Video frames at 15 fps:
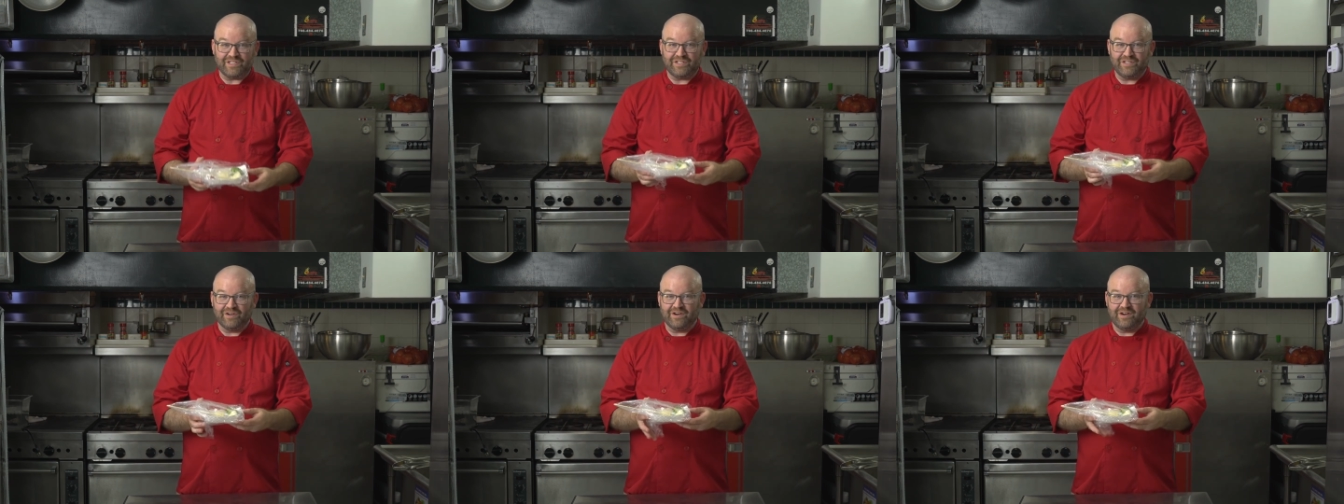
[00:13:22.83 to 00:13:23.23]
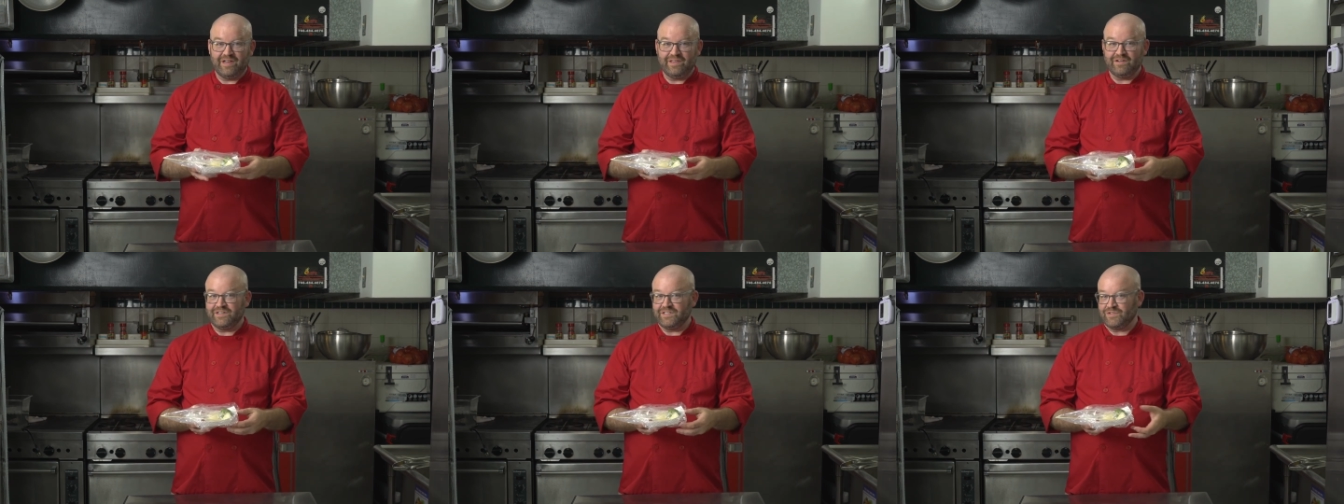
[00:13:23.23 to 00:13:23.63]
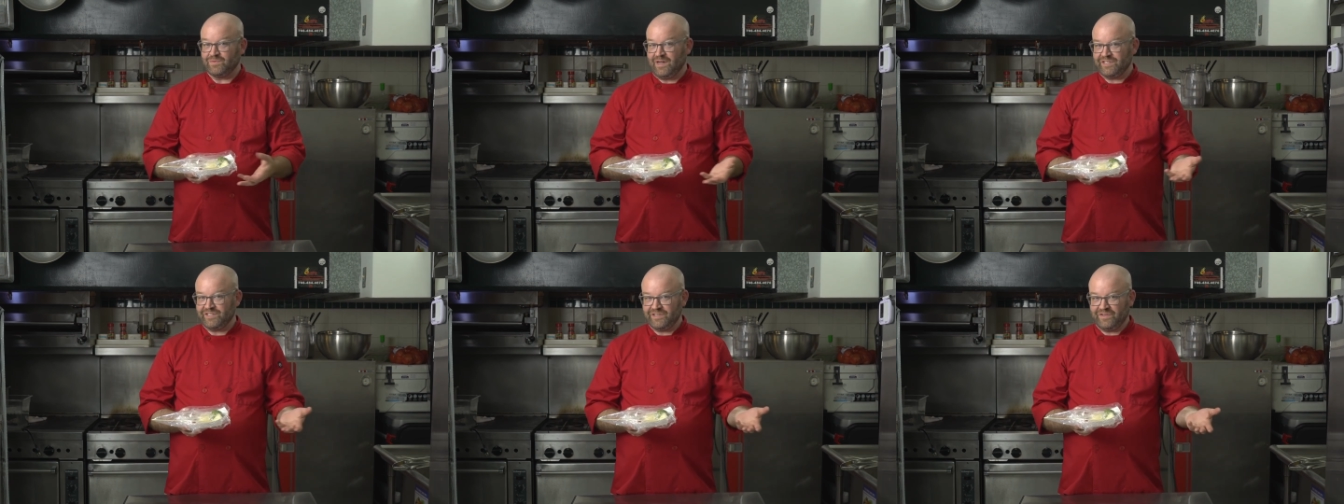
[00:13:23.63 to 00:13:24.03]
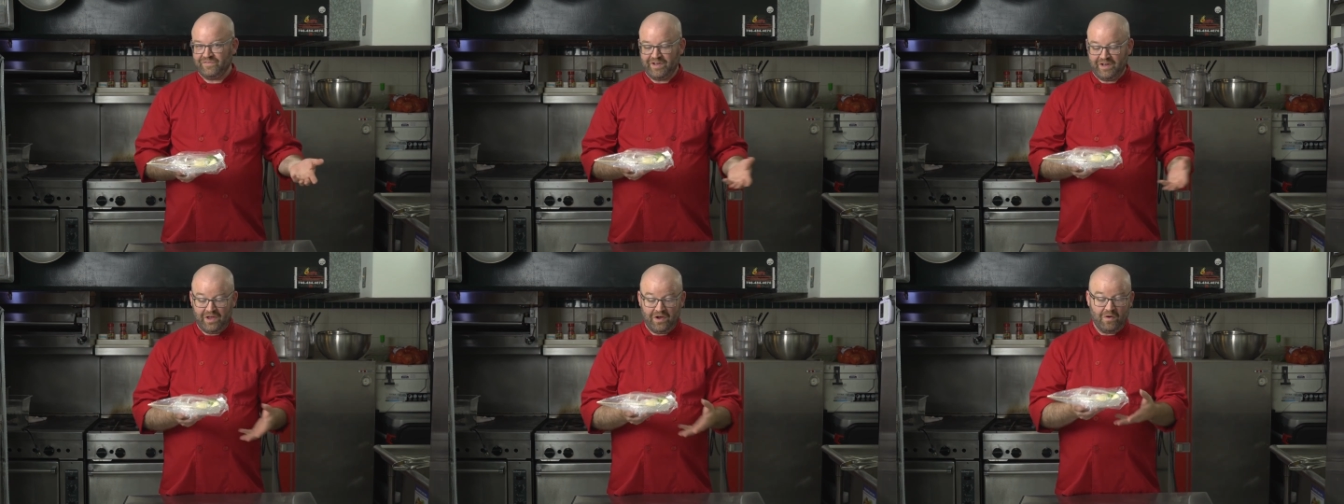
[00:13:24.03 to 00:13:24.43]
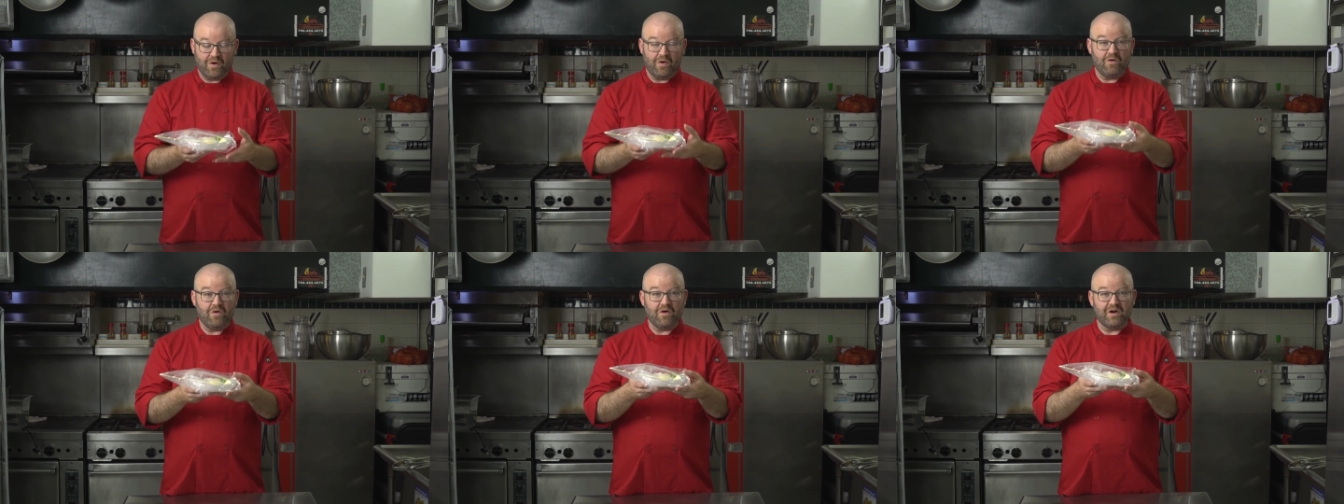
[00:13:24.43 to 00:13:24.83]
you're either just watching the video
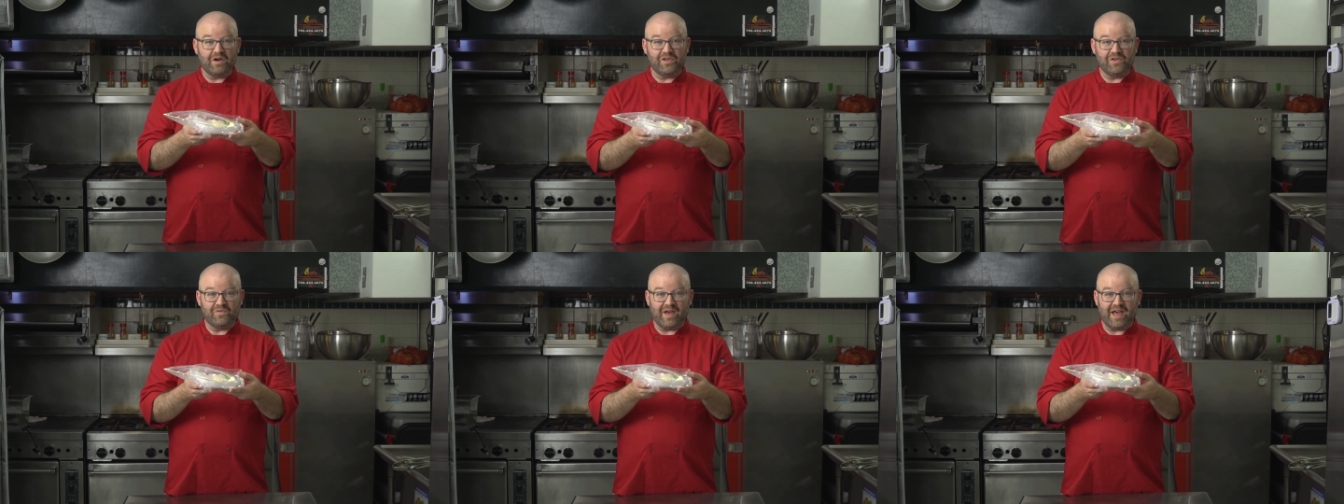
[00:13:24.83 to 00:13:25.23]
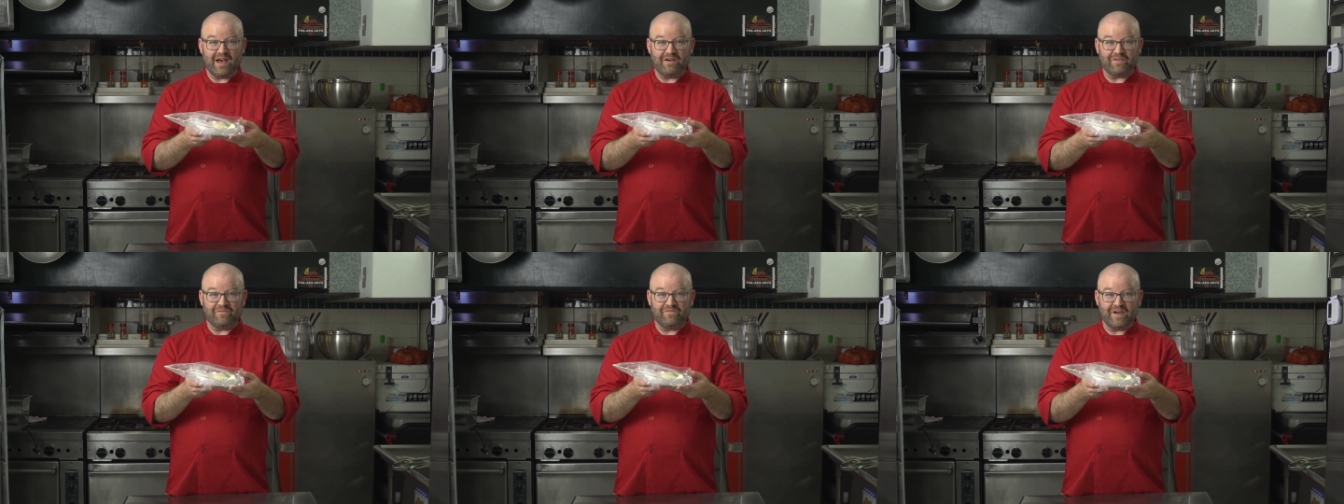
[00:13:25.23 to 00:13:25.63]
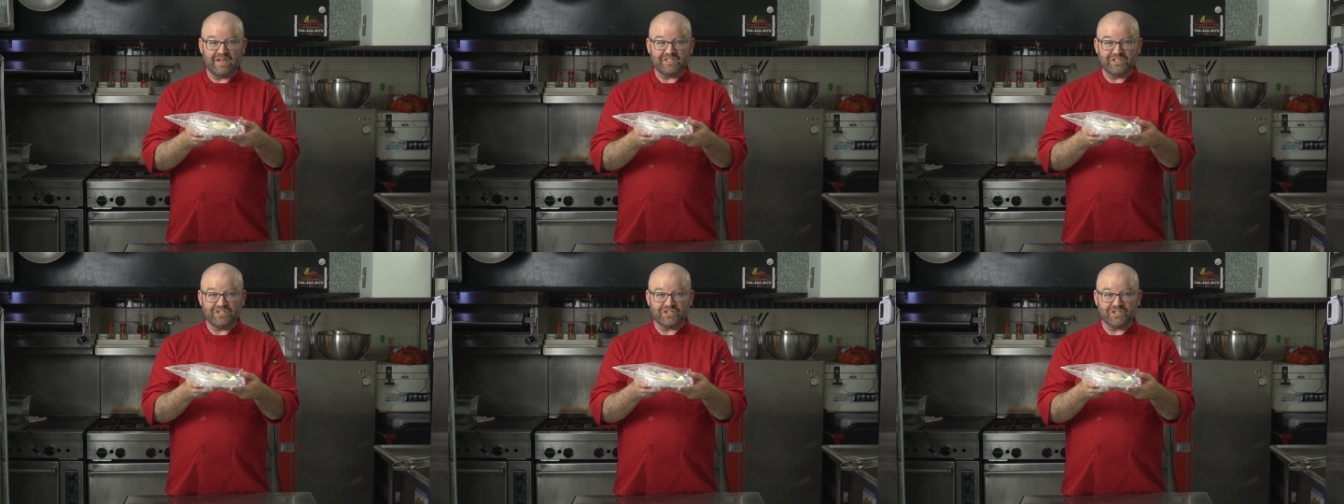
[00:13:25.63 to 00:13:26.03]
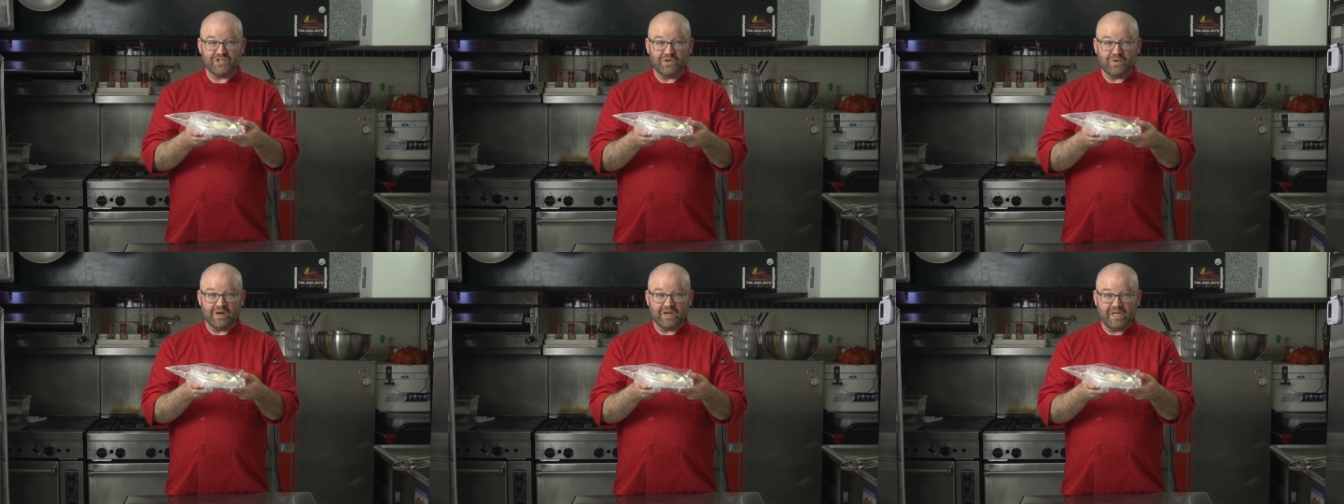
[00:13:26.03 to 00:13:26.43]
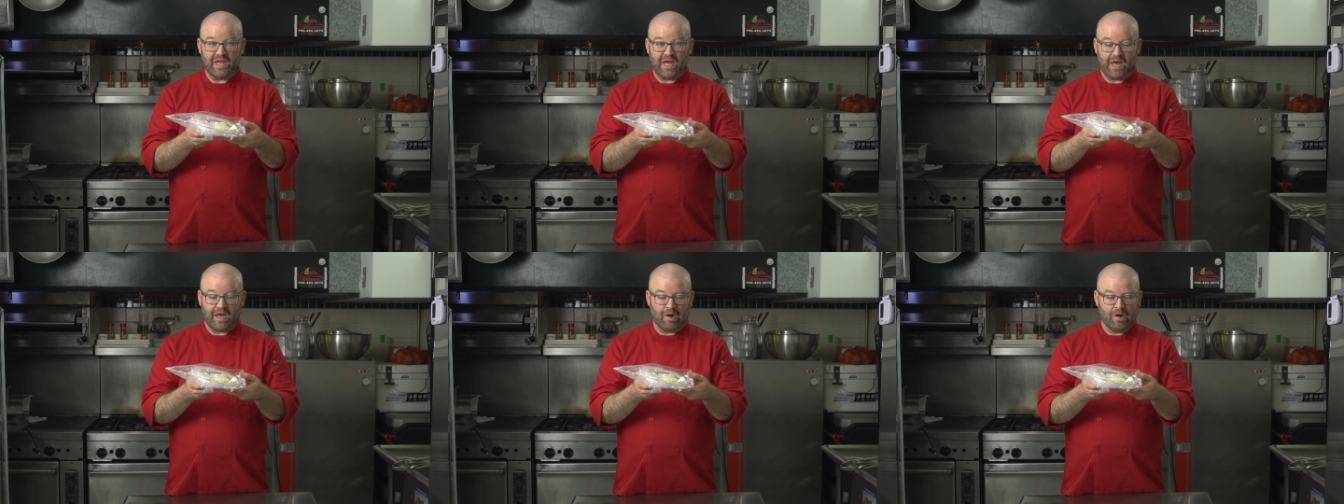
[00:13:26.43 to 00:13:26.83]
or you have a Veggie Skewer
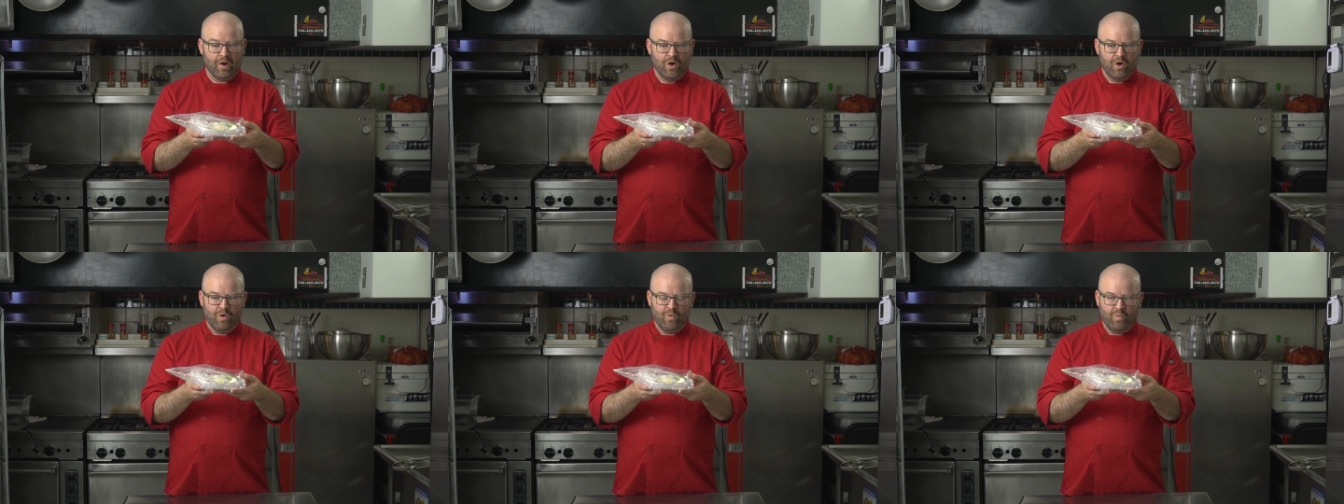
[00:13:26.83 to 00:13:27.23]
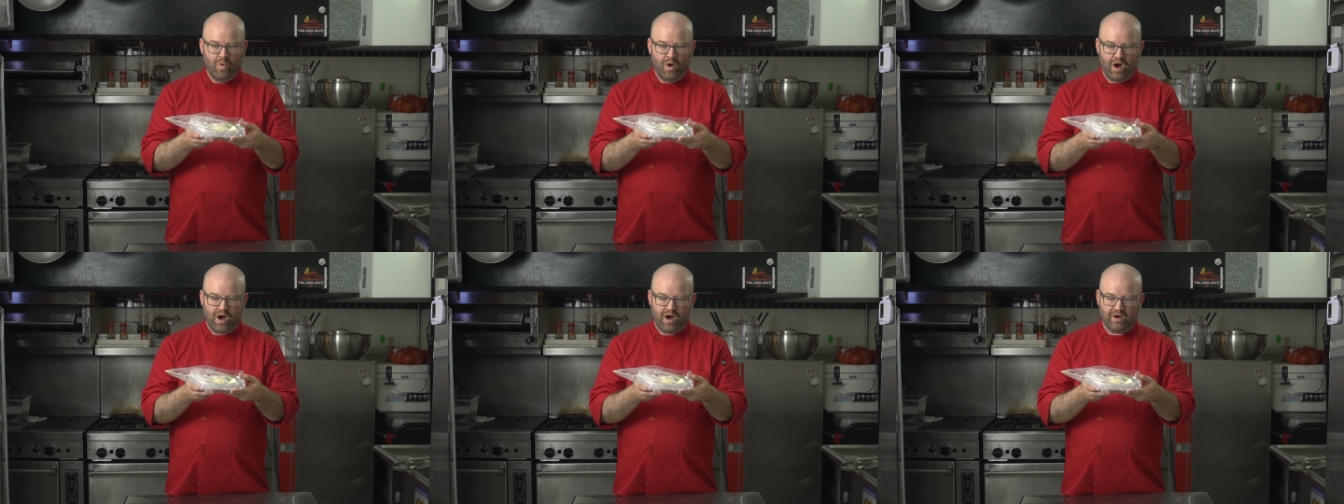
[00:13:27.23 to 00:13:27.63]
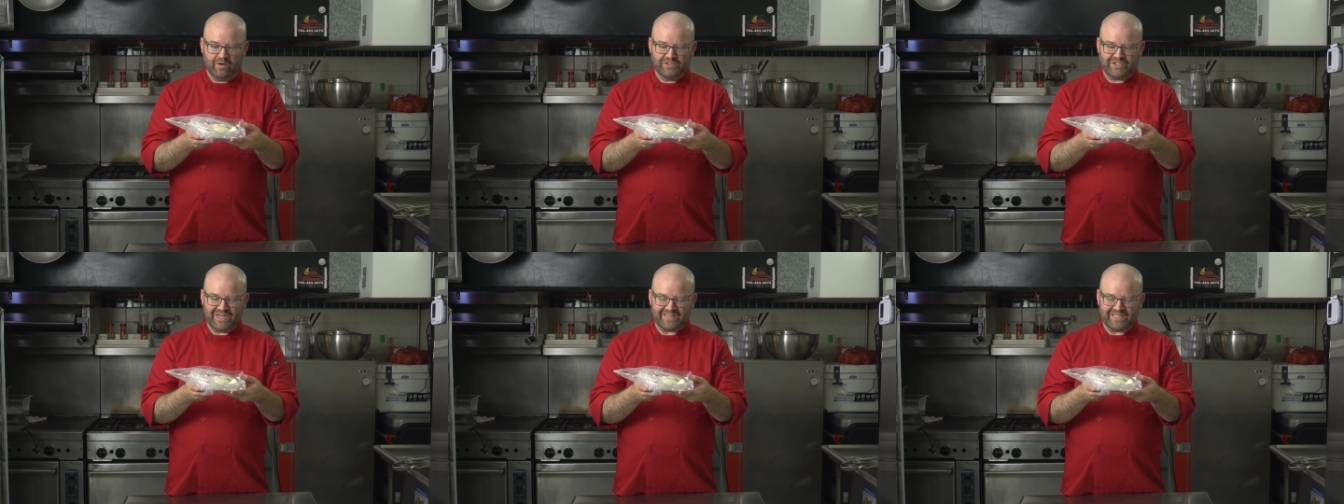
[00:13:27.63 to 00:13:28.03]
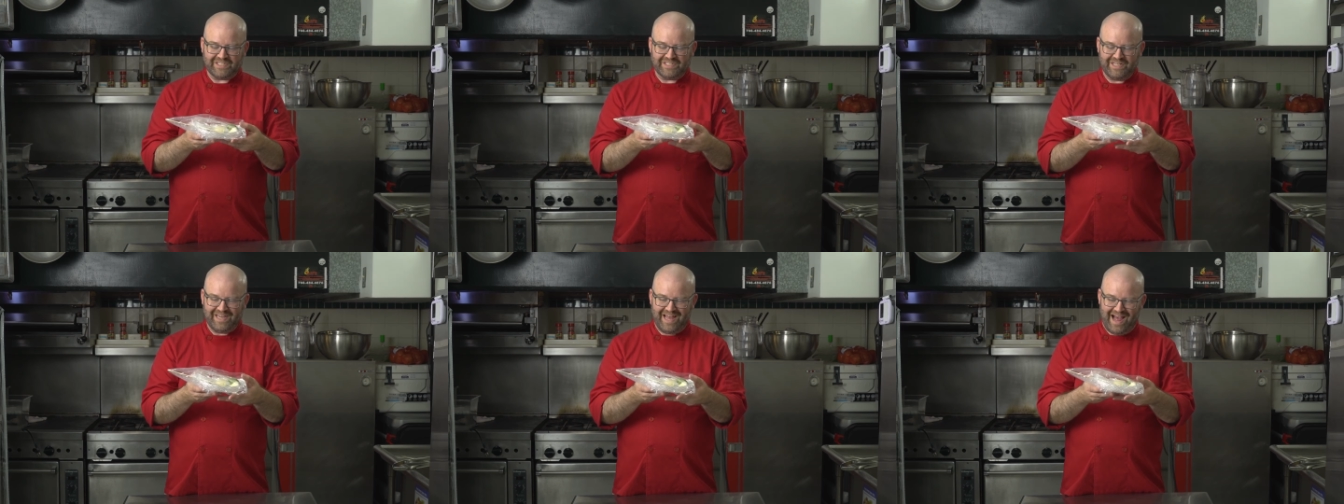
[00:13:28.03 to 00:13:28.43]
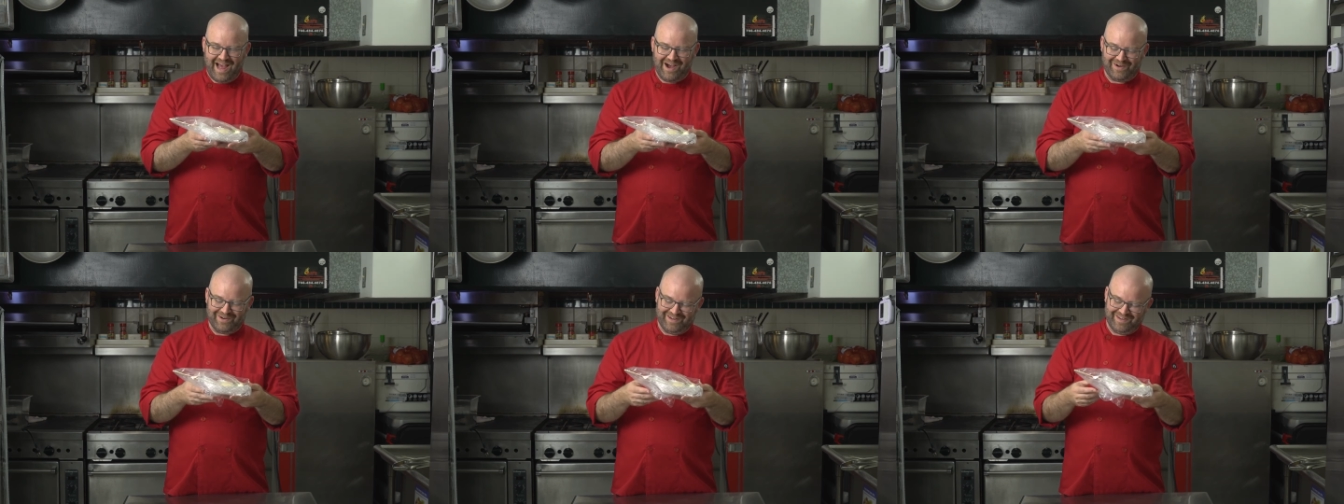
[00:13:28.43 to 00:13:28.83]
kit. Whoa, check this thing
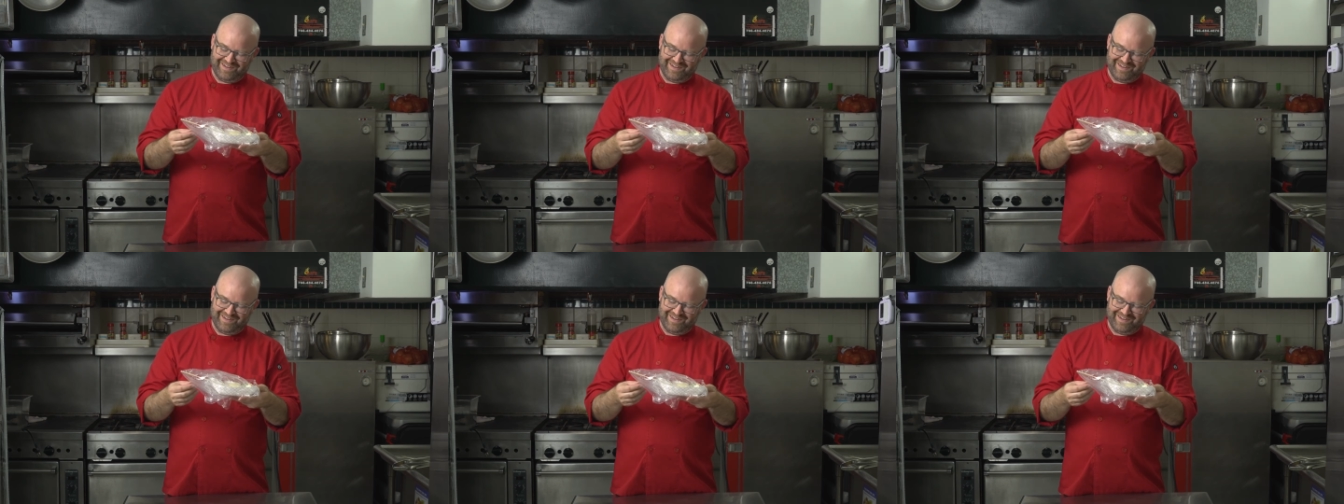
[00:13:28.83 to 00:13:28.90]
out.